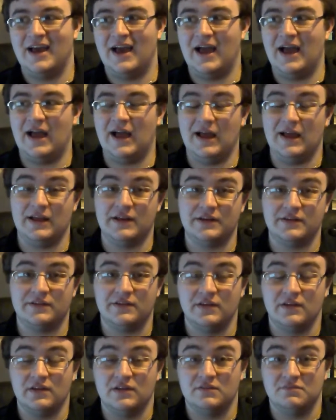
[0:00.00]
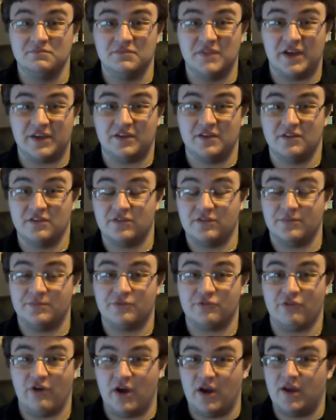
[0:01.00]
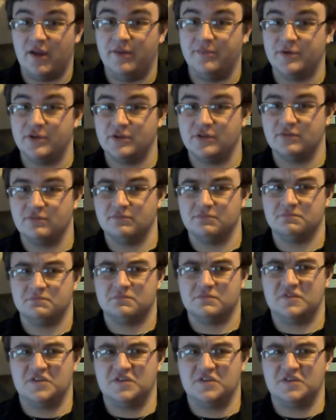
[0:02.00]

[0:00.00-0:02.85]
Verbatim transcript: and like and subscribe and